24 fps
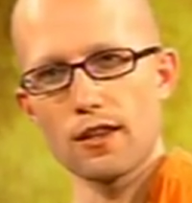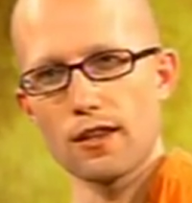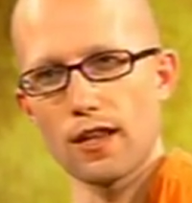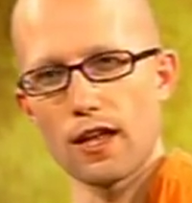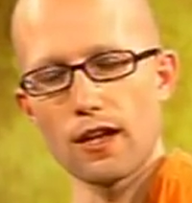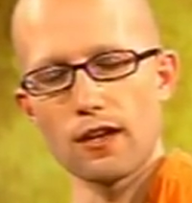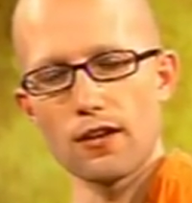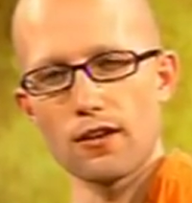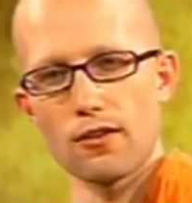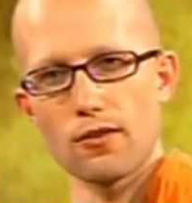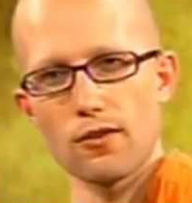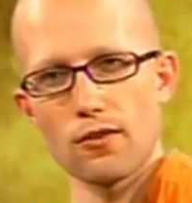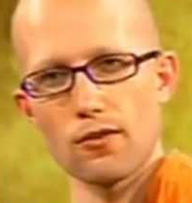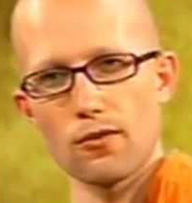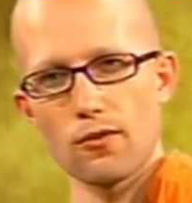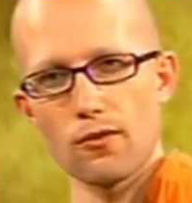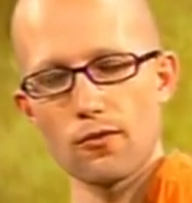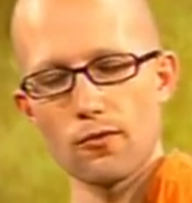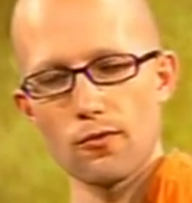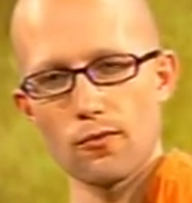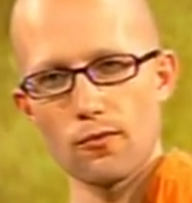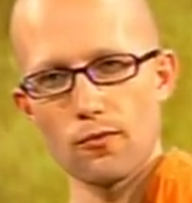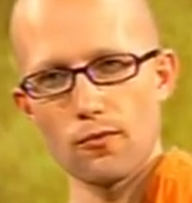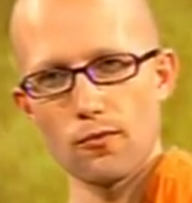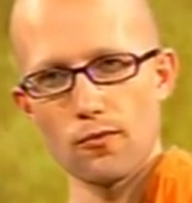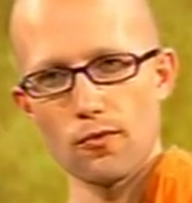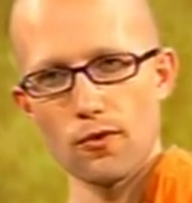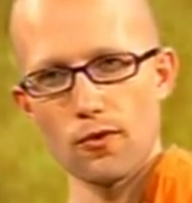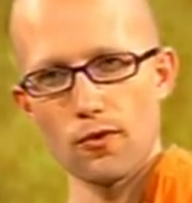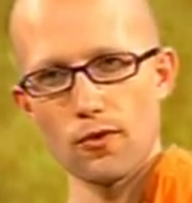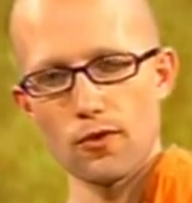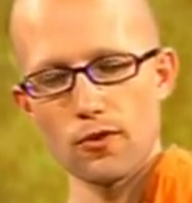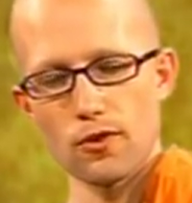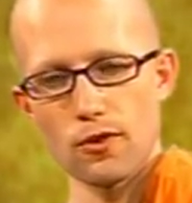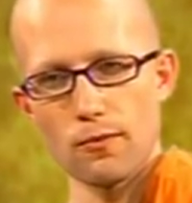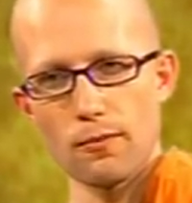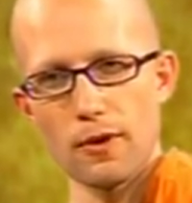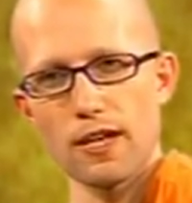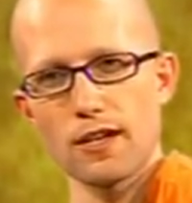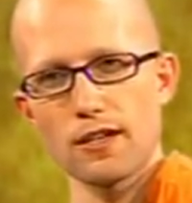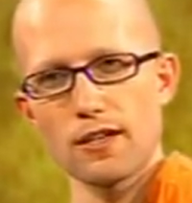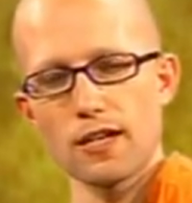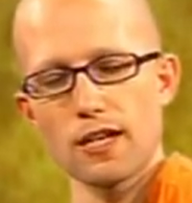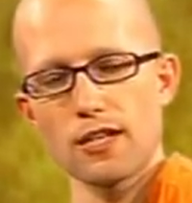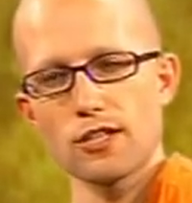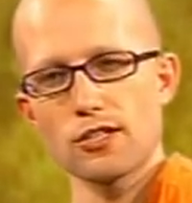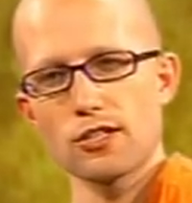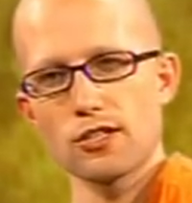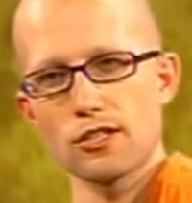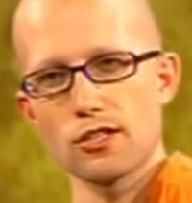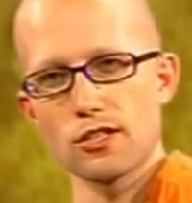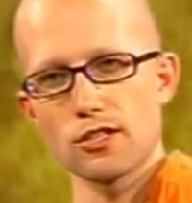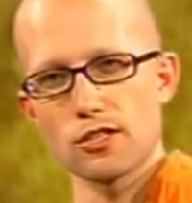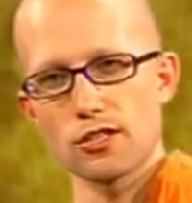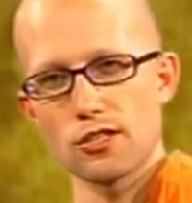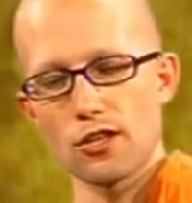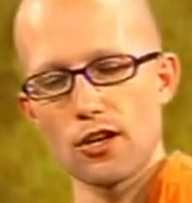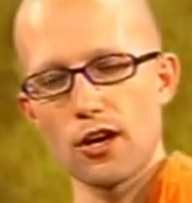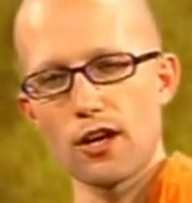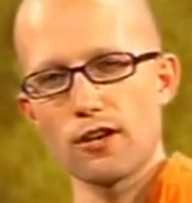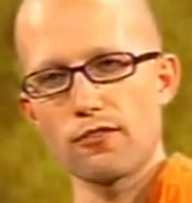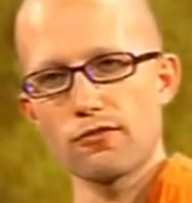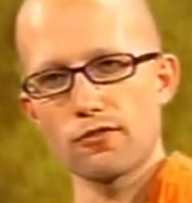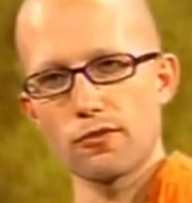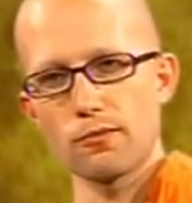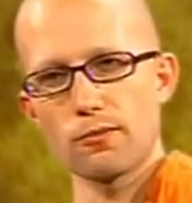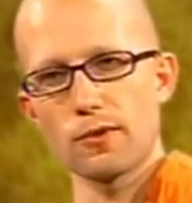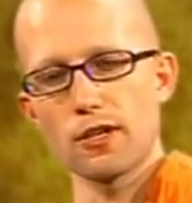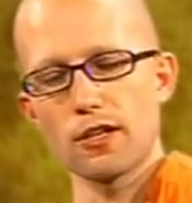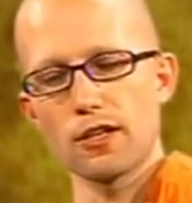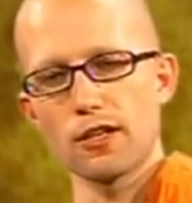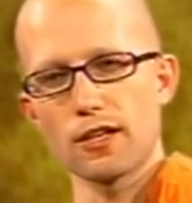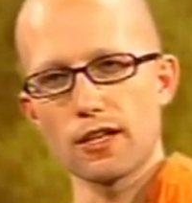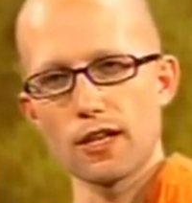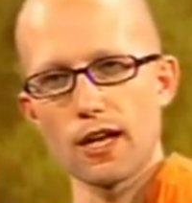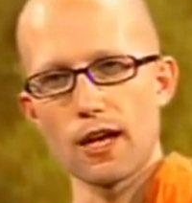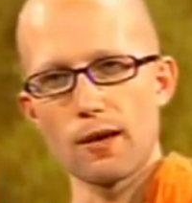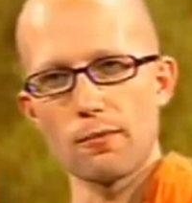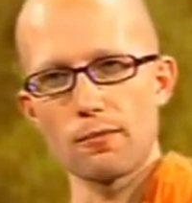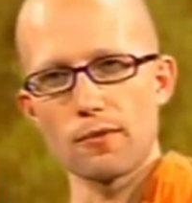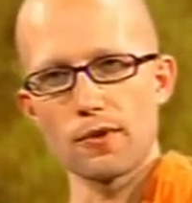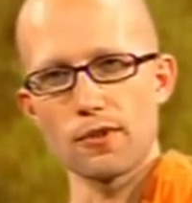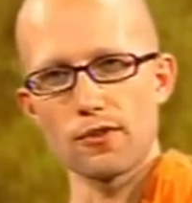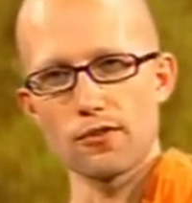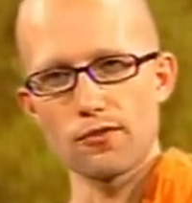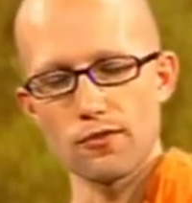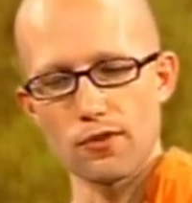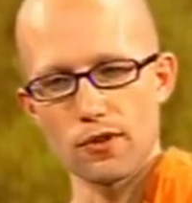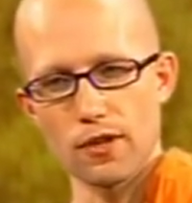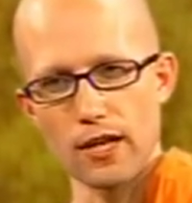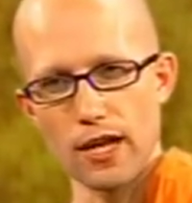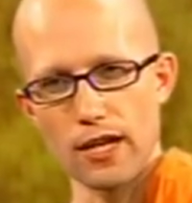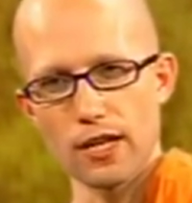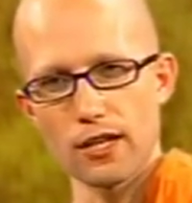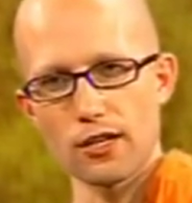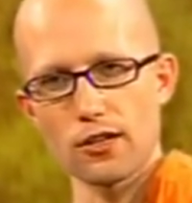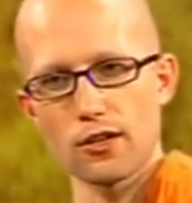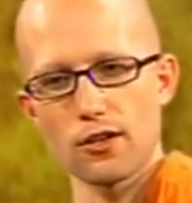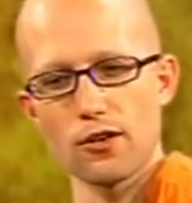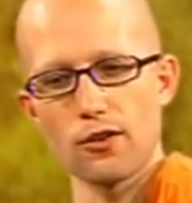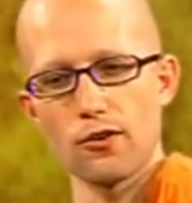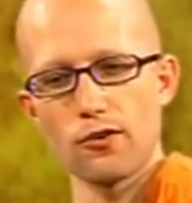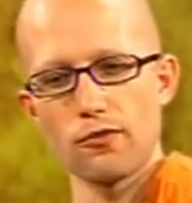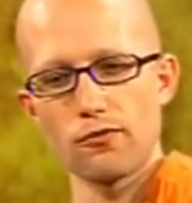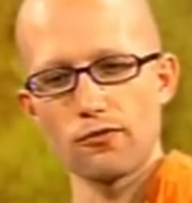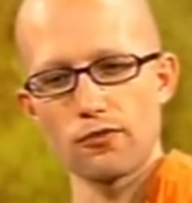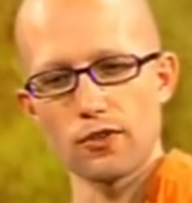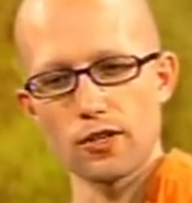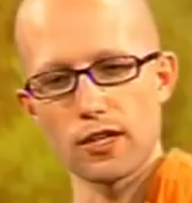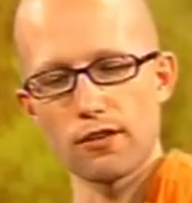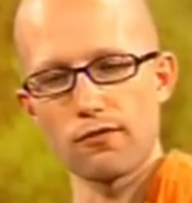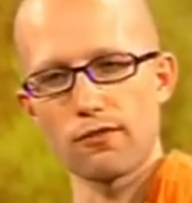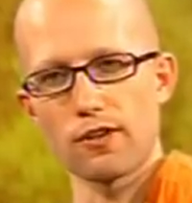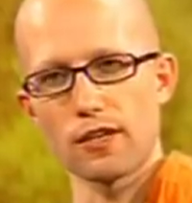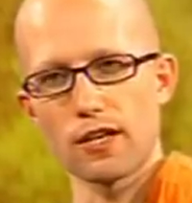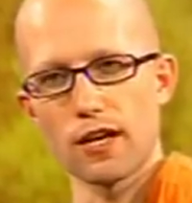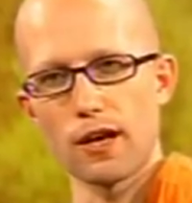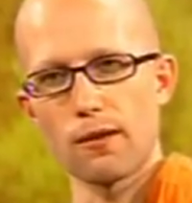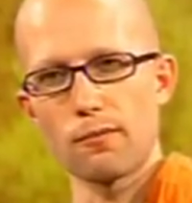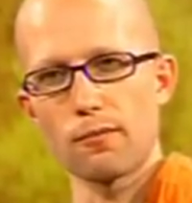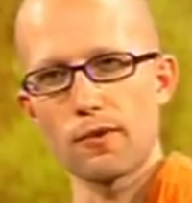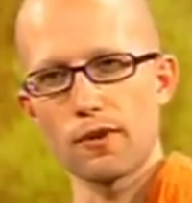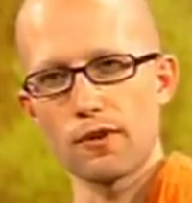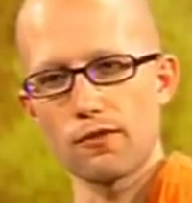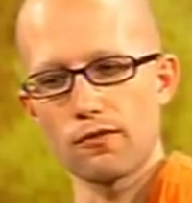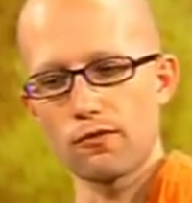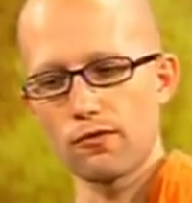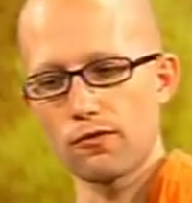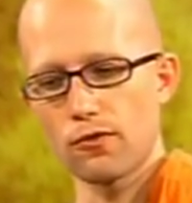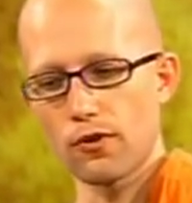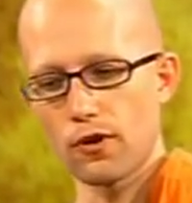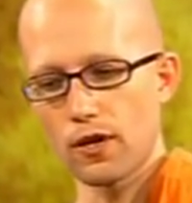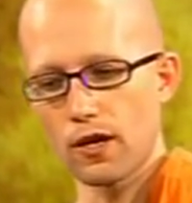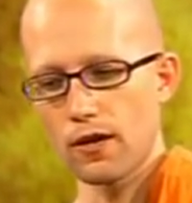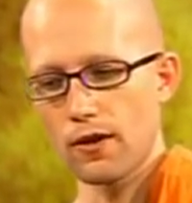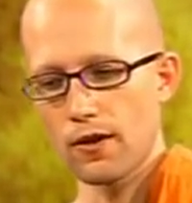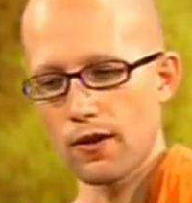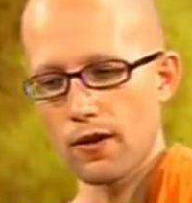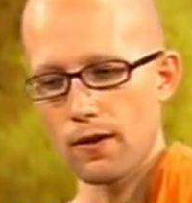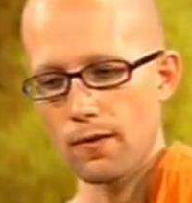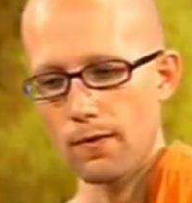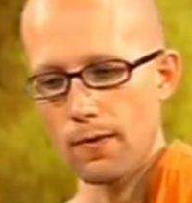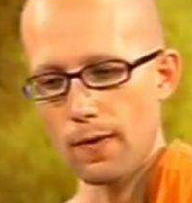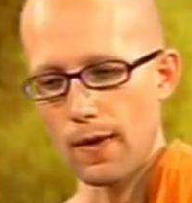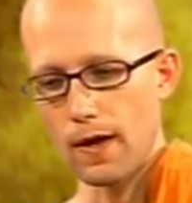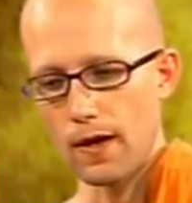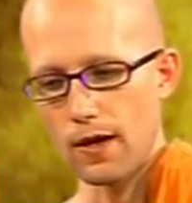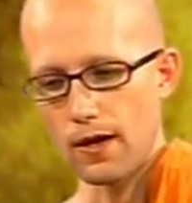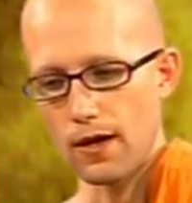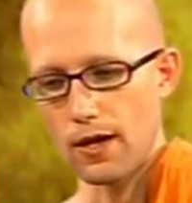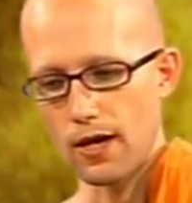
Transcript: that the meditation is not for building up, it's for letting go, for giving up, and for uh,